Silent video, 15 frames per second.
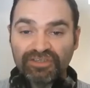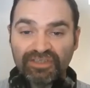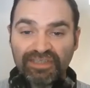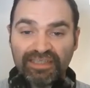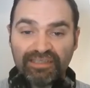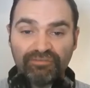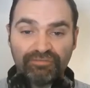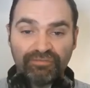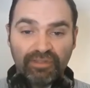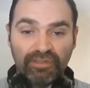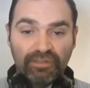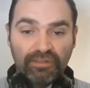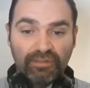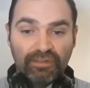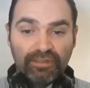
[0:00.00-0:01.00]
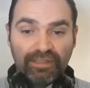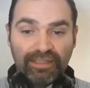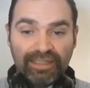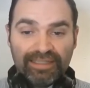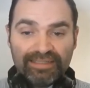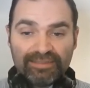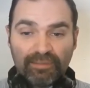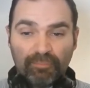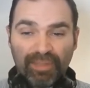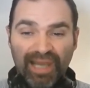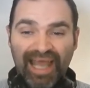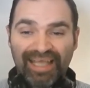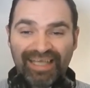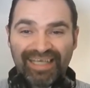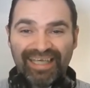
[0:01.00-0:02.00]
leave is
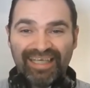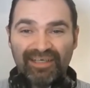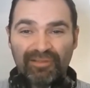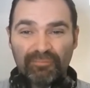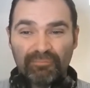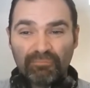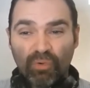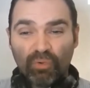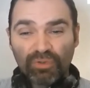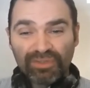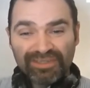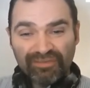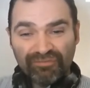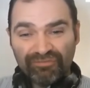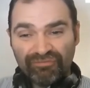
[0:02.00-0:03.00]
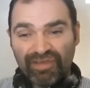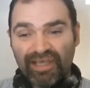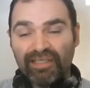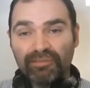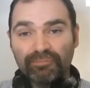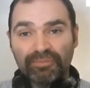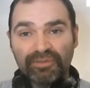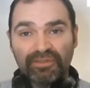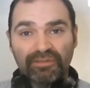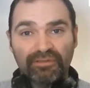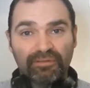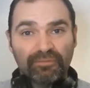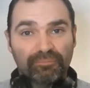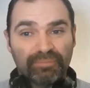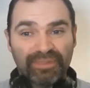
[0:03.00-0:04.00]
black in a more developed
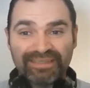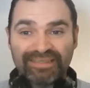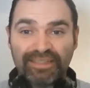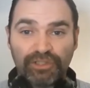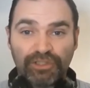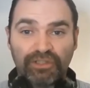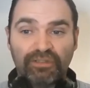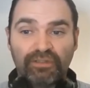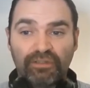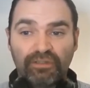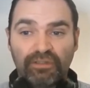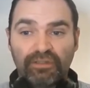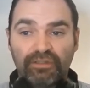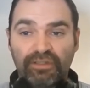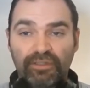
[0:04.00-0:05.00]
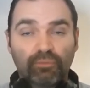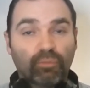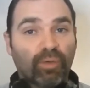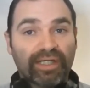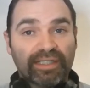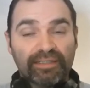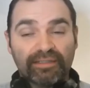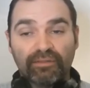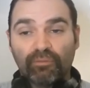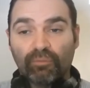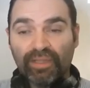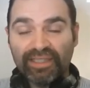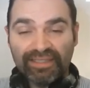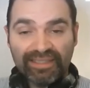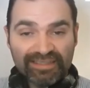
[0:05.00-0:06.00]
position than white.
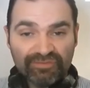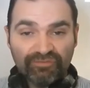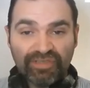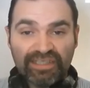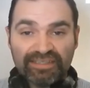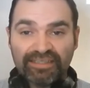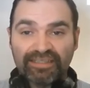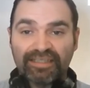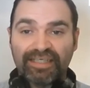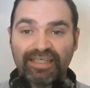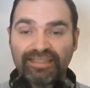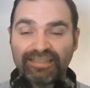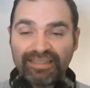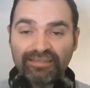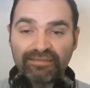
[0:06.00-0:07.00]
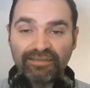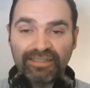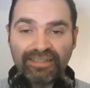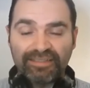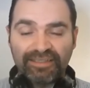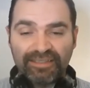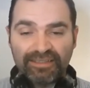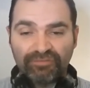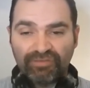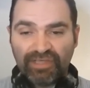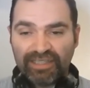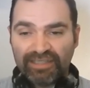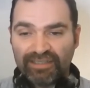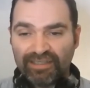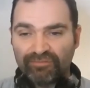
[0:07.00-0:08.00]
White has invested a great deal into this
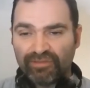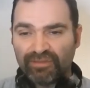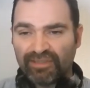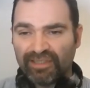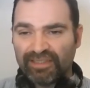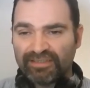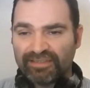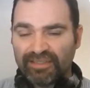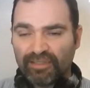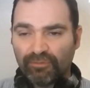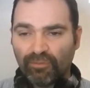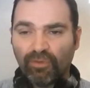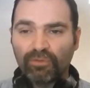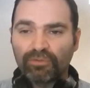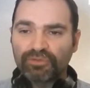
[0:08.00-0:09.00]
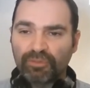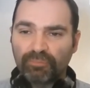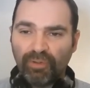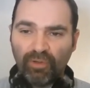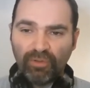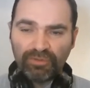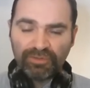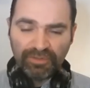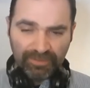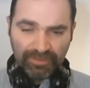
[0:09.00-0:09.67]
fried liver. It's now all to pot.